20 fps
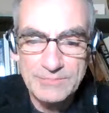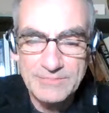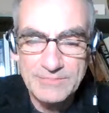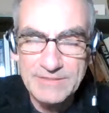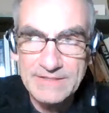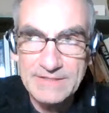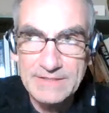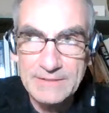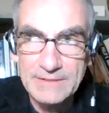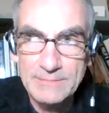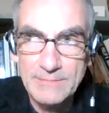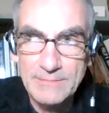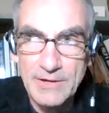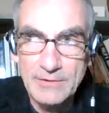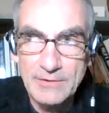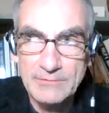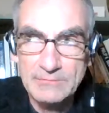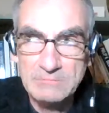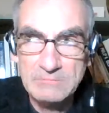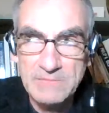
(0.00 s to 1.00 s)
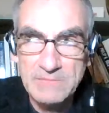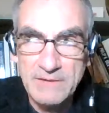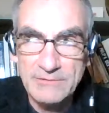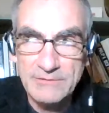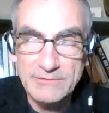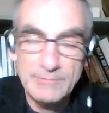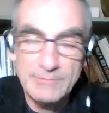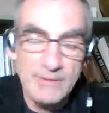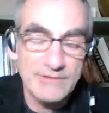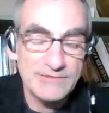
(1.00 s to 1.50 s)
me about, that
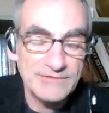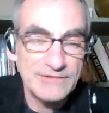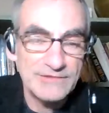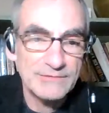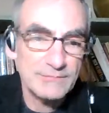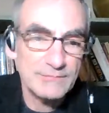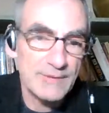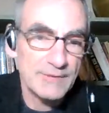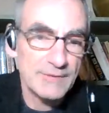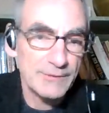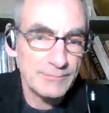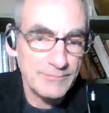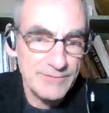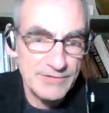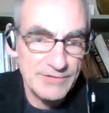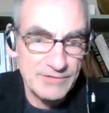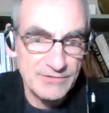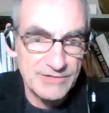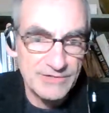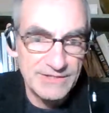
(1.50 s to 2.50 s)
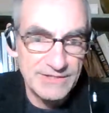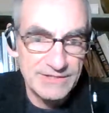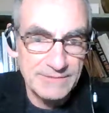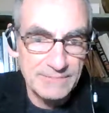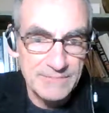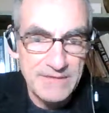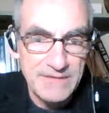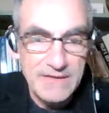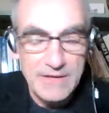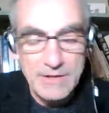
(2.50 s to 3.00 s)
was about a six month period
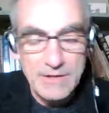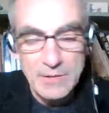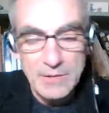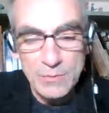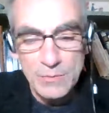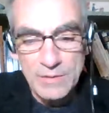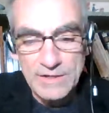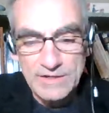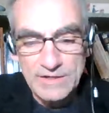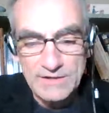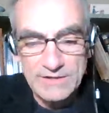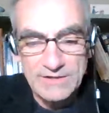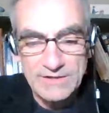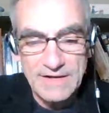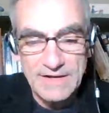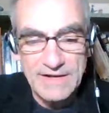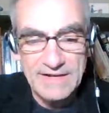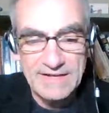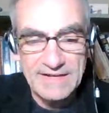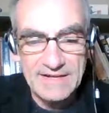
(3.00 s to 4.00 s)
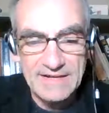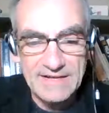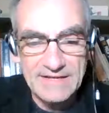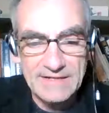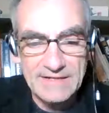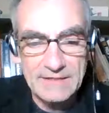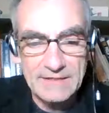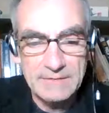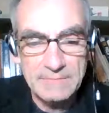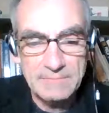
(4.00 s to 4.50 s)
where
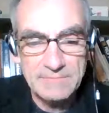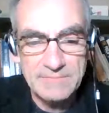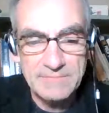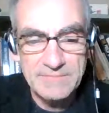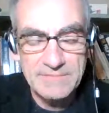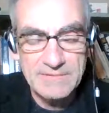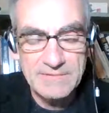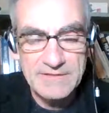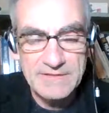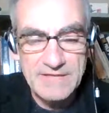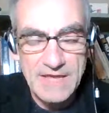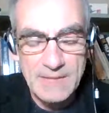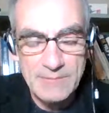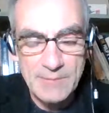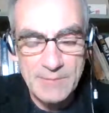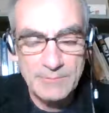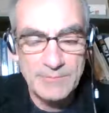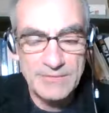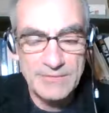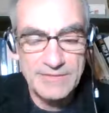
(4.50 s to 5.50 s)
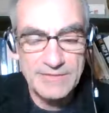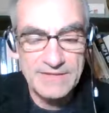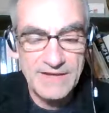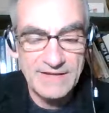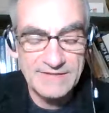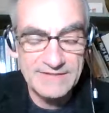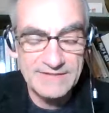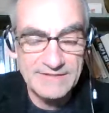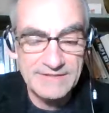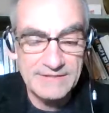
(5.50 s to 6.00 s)
I came up with the
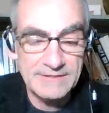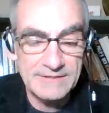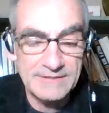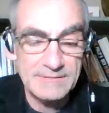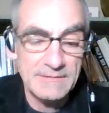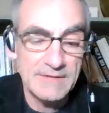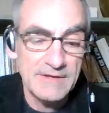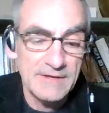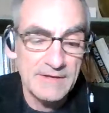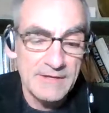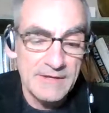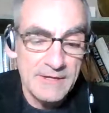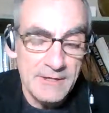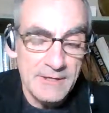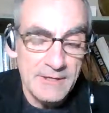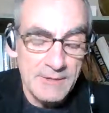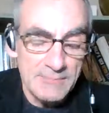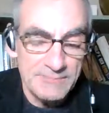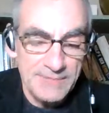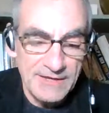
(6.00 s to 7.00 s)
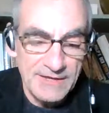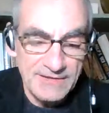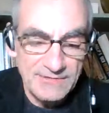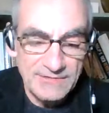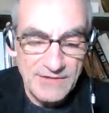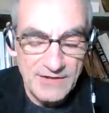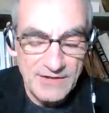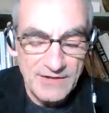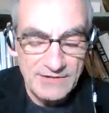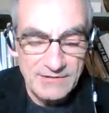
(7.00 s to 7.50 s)
idea
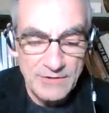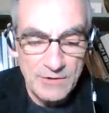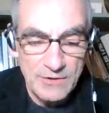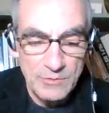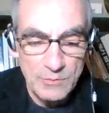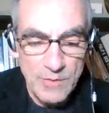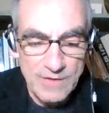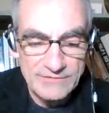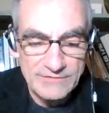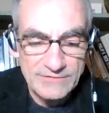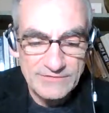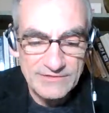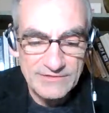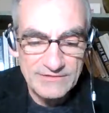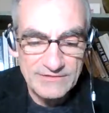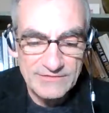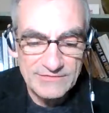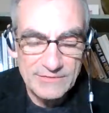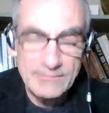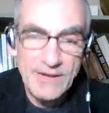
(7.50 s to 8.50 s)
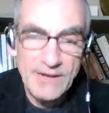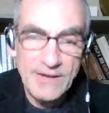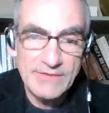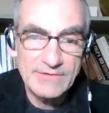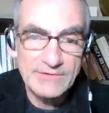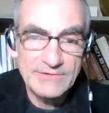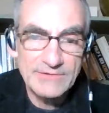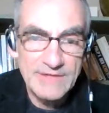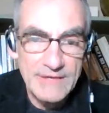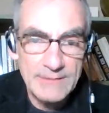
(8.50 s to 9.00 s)
based on watching some
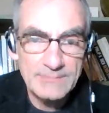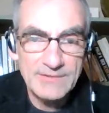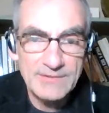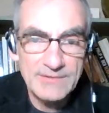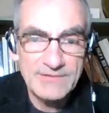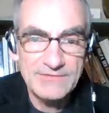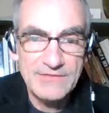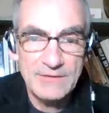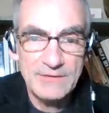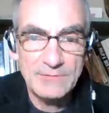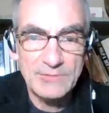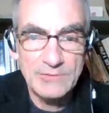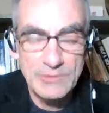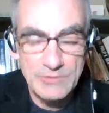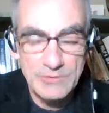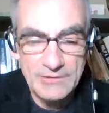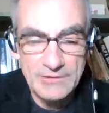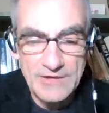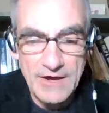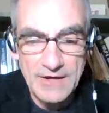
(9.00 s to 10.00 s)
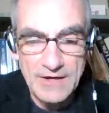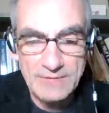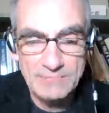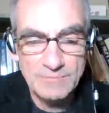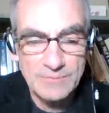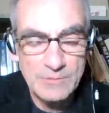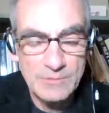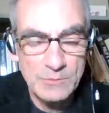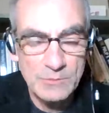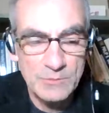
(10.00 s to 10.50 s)
other typings that were going
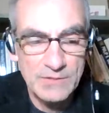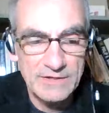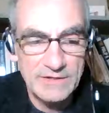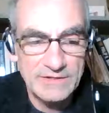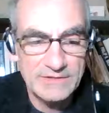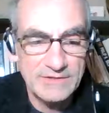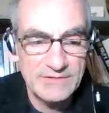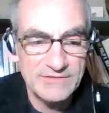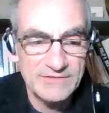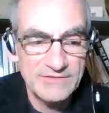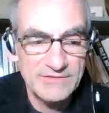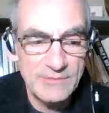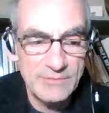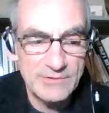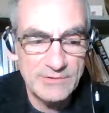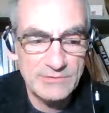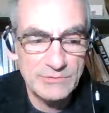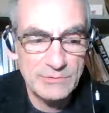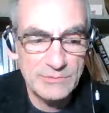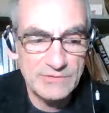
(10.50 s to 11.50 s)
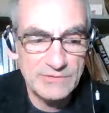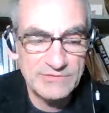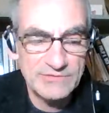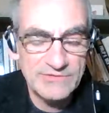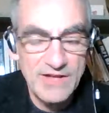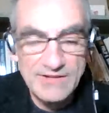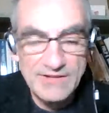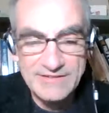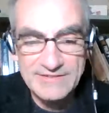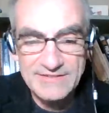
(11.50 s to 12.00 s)
on where someone who was
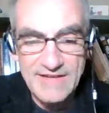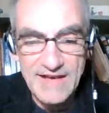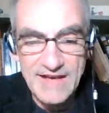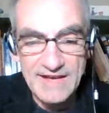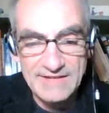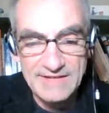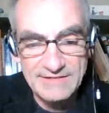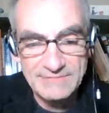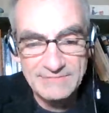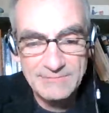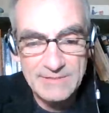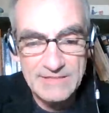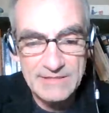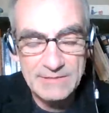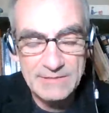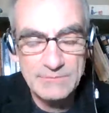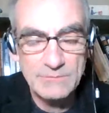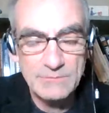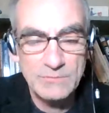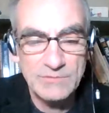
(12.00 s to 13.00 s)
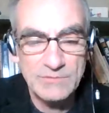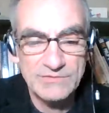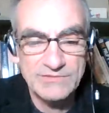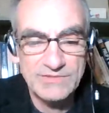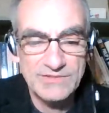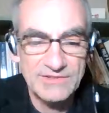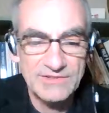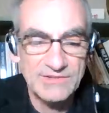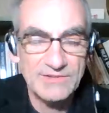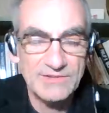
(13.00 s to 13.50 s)
not an INFP was
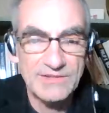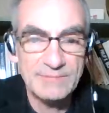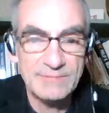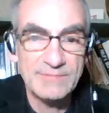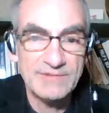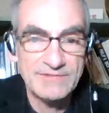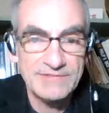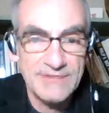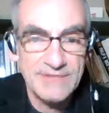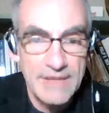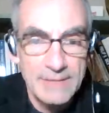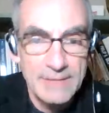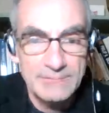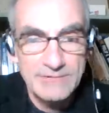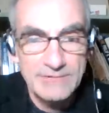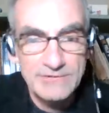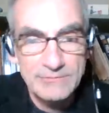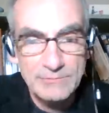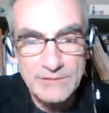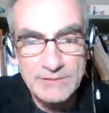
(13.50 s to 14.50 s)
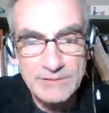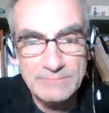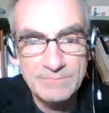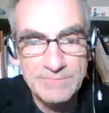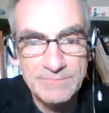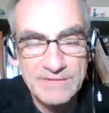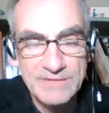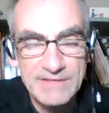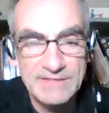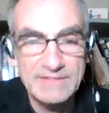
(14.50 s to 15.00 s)
clearly mistyped as one,
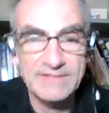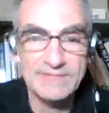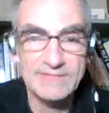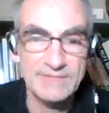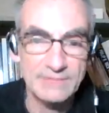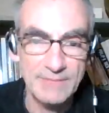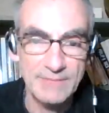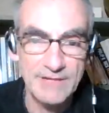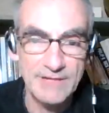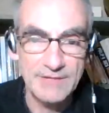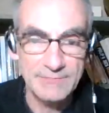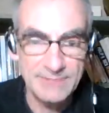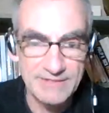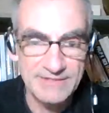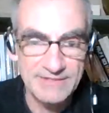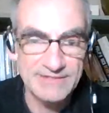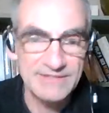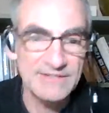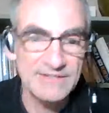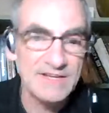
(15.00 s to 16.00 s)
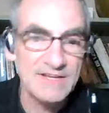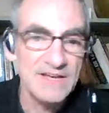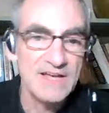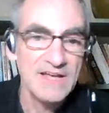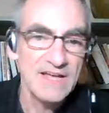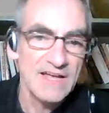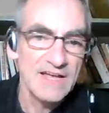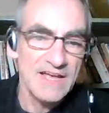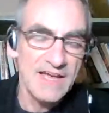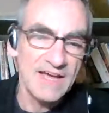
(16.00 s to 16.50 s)
at least in my opinion.
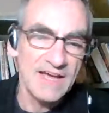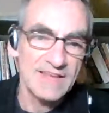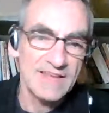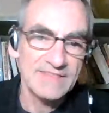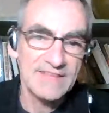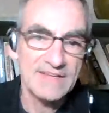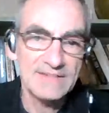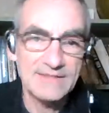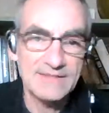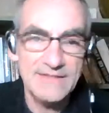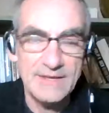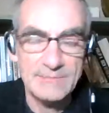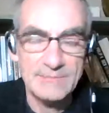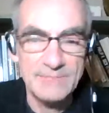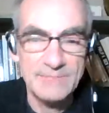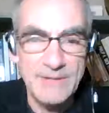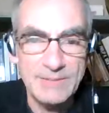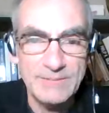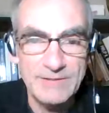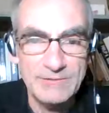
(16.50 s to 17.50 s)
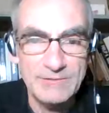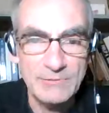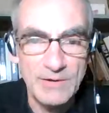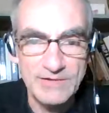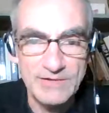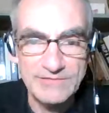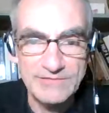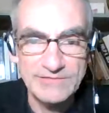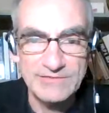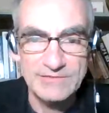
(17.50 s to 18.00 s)
And then that made me
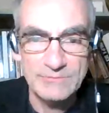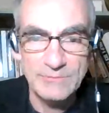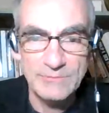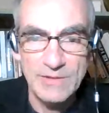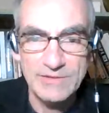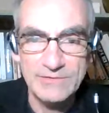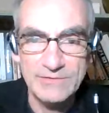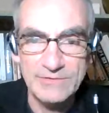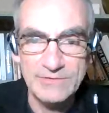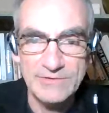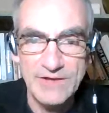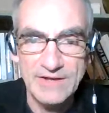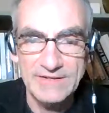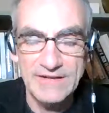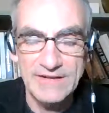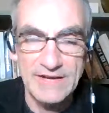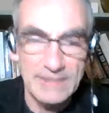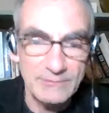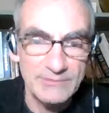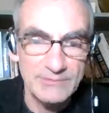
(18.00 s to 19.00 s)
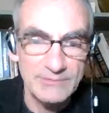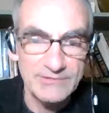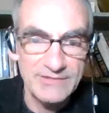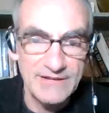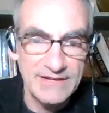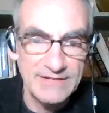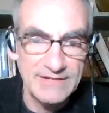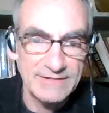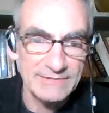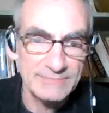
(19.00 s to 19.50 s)
question whether or not I was an
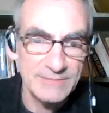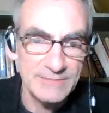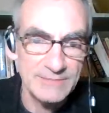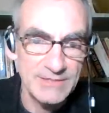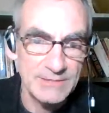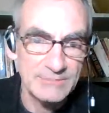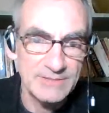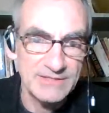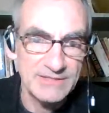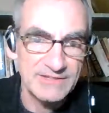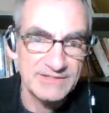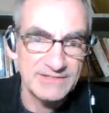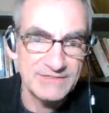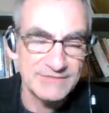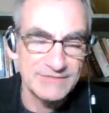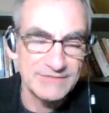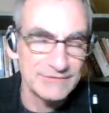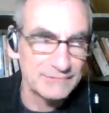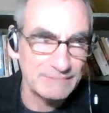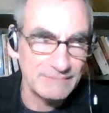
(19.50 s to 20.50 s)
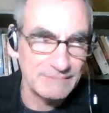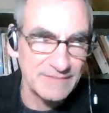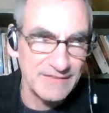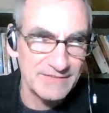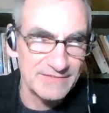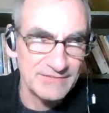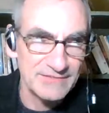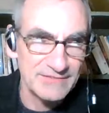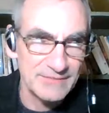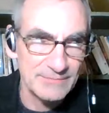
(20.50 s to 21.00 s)
INFP because it
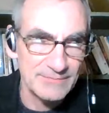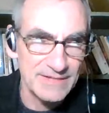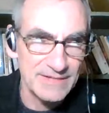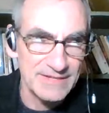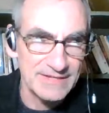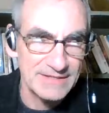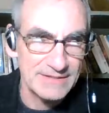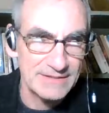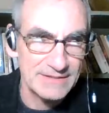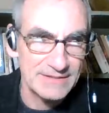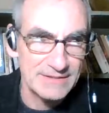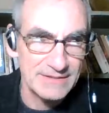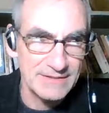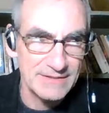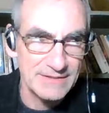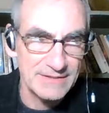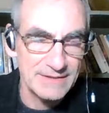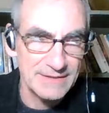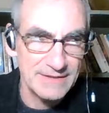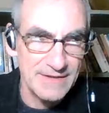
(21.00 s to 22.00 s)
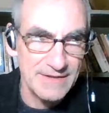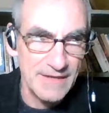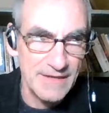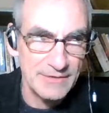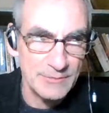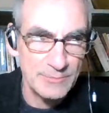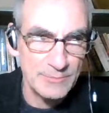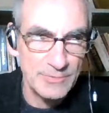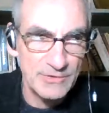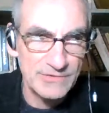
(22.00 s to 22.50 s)
seemed like the
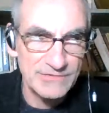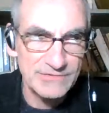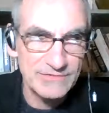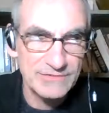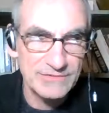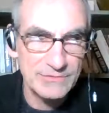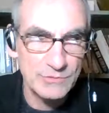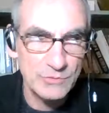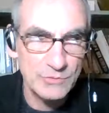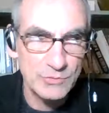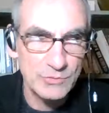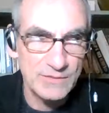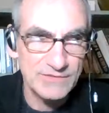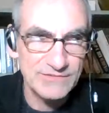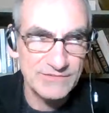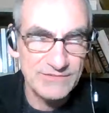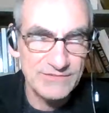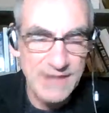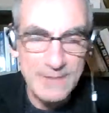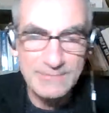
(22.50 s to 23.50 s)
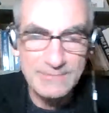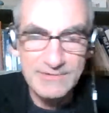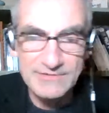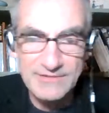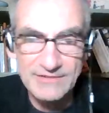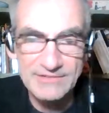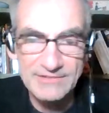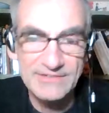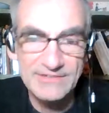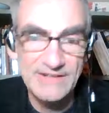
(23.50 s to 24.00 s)
other person who was typed as
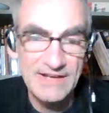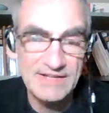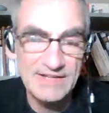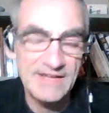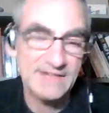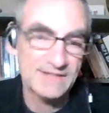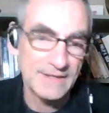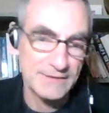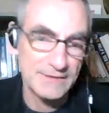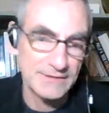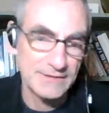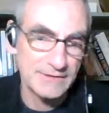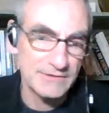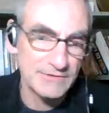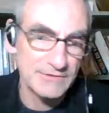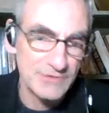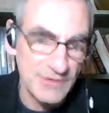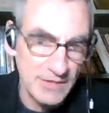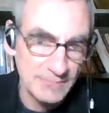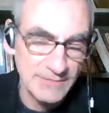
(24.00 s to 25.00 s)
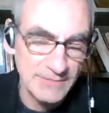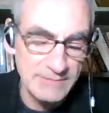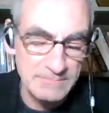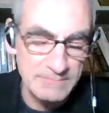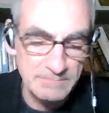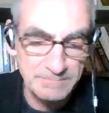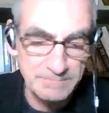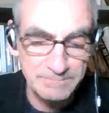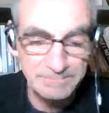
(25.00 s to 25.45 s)
such and I had nothing in common.